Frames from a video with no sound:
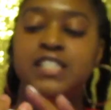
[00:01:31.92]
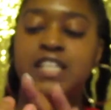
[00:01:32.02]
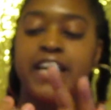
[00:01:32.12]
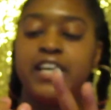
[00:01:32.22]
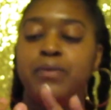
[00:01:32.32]
It's
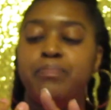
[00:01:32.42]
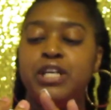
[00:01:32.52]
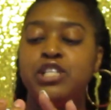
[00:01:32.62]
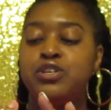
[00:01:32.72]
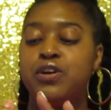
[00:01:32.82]
like a
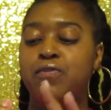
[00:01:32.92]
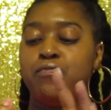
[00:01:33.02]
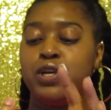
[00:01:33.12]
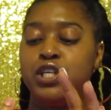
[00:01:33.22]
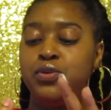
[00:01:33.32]
picture
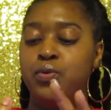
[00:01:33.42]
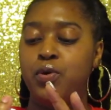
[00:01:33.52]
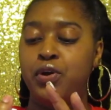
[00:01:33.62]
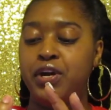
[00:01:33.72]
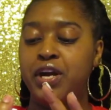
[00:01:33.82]
of what you
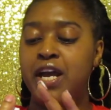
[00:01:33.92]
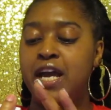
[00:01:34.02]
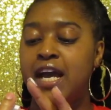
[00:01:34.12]
order